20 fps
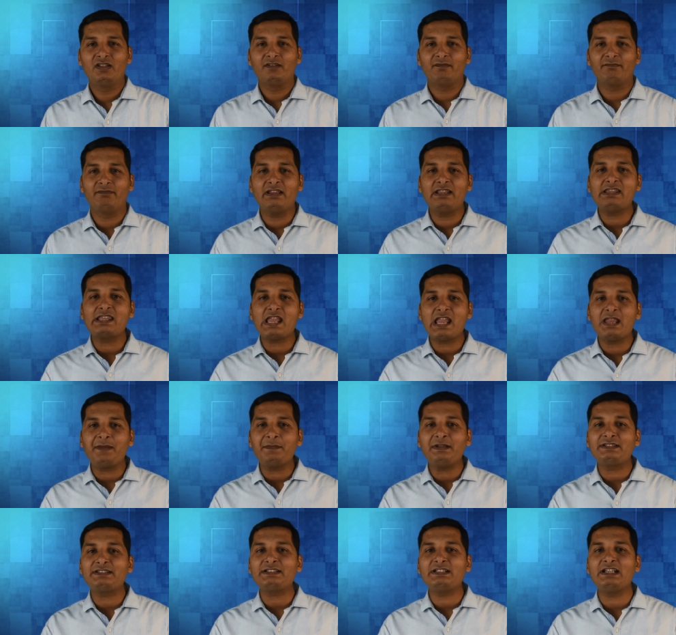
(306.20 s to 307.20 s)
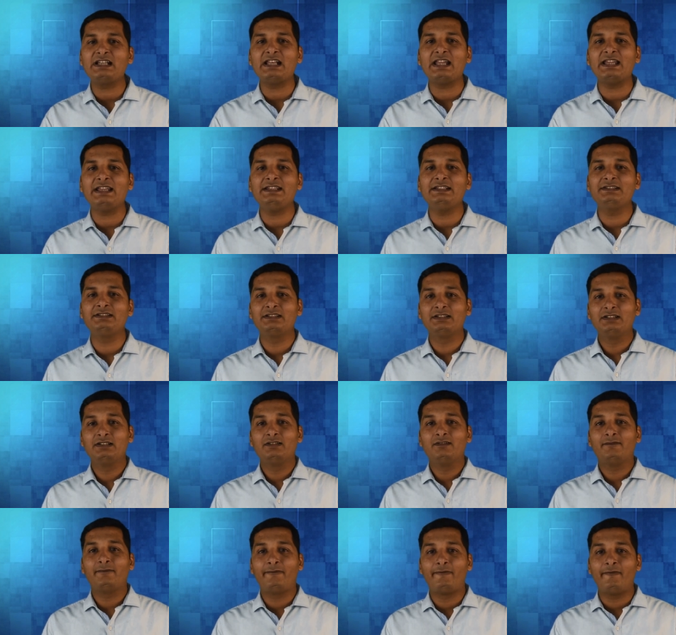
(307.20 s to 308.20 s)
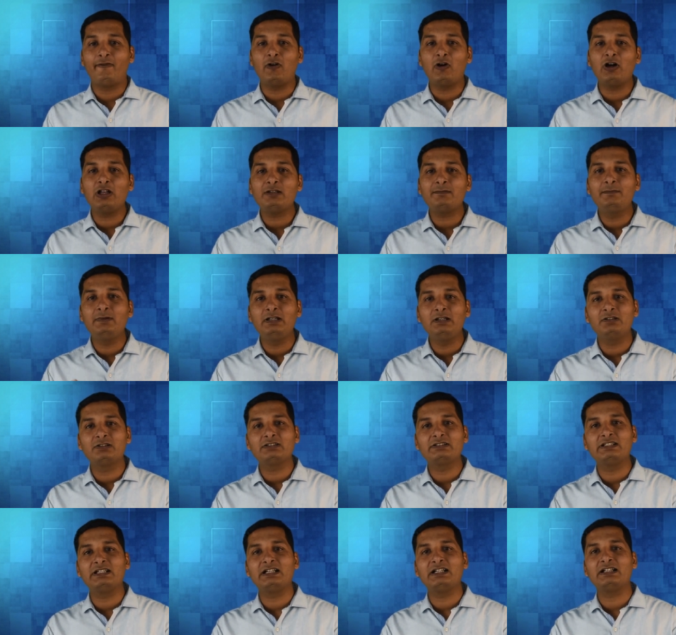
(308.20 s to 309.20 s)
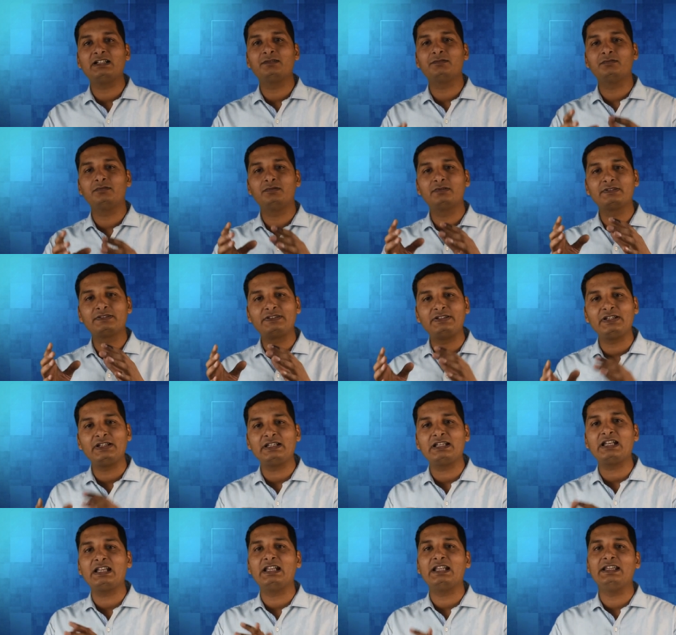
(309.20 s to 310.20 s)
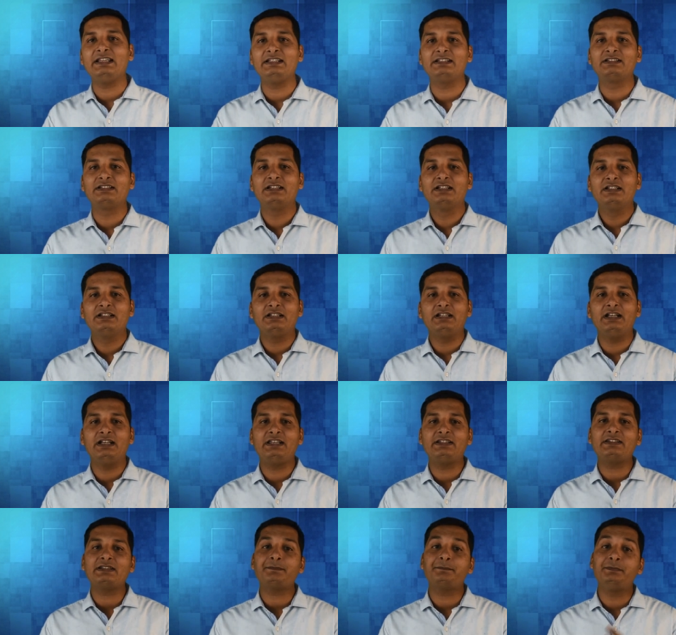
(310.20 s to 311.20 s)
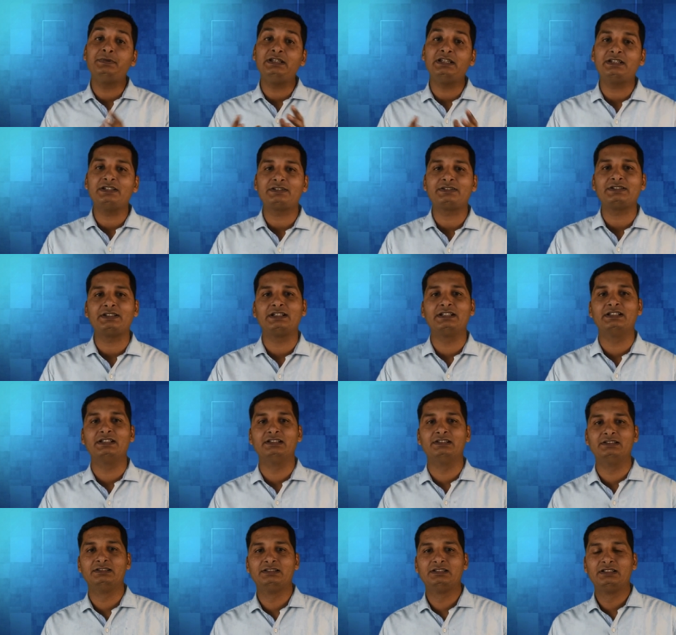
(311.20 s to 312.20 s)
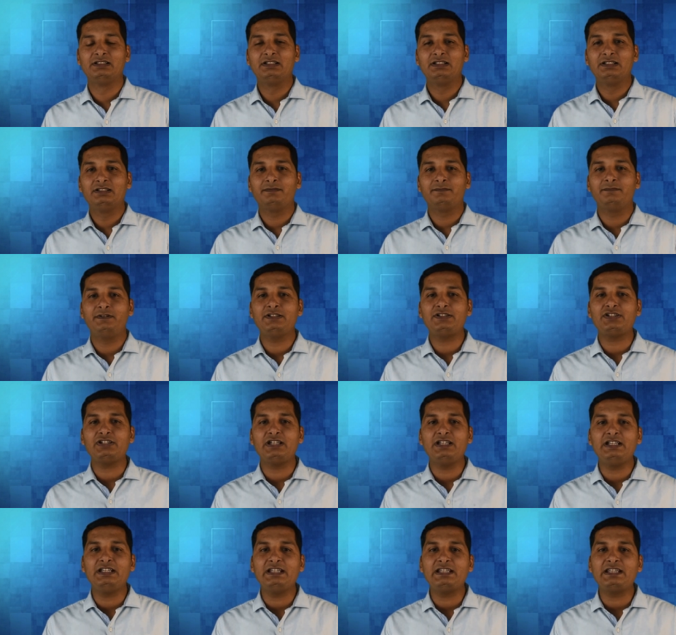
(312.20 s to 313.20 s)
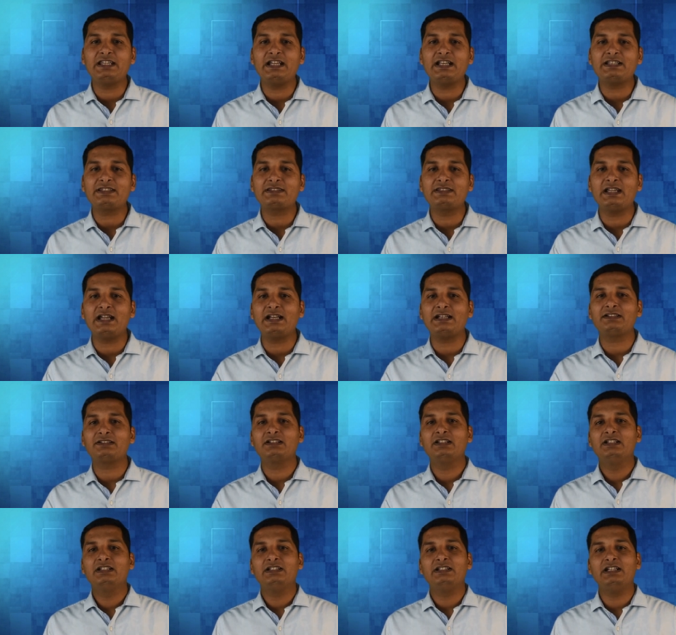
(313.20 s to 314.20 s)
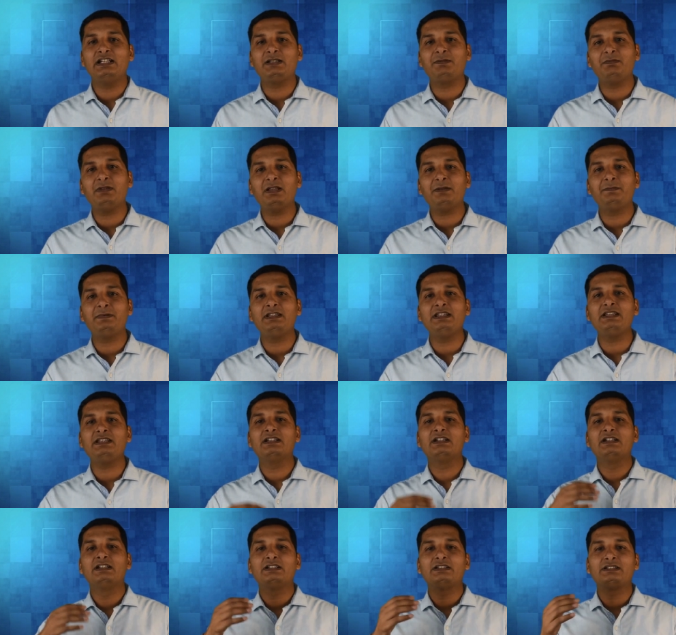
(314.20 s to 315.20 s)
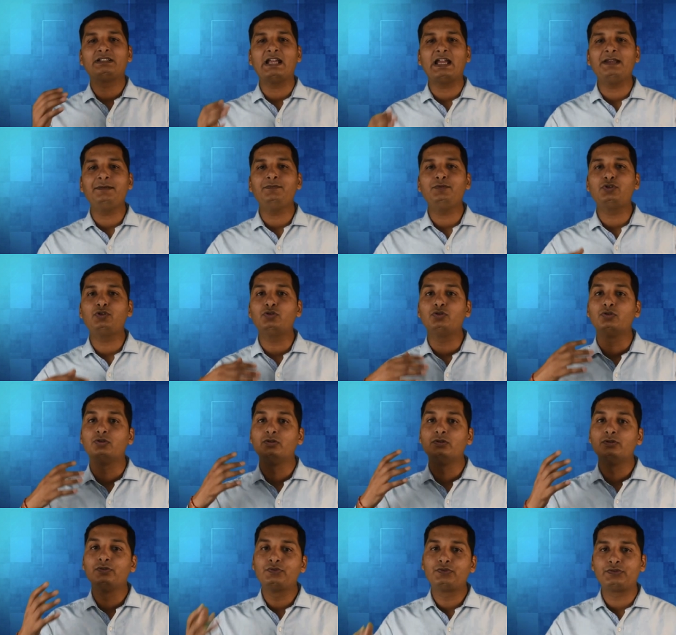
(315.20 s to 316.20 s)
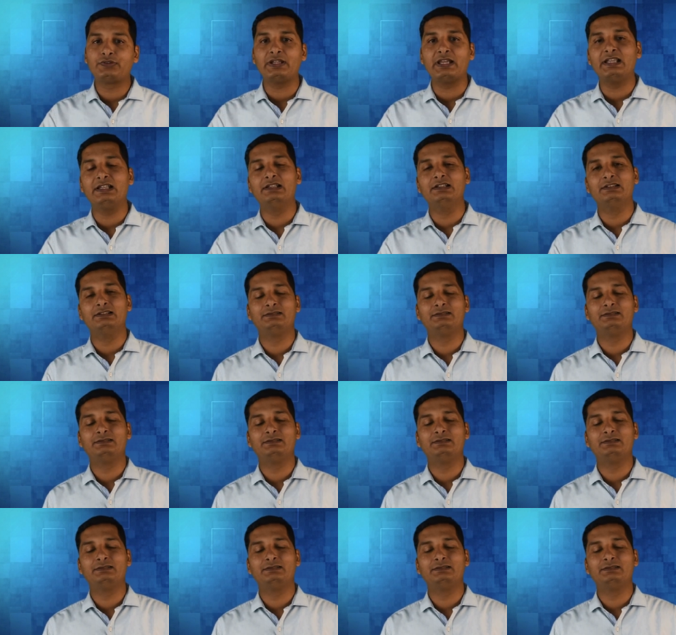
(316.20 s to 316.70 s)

When the MACD line fall below the signal line, it is a bearish signal, which indicates that it may be time to sell.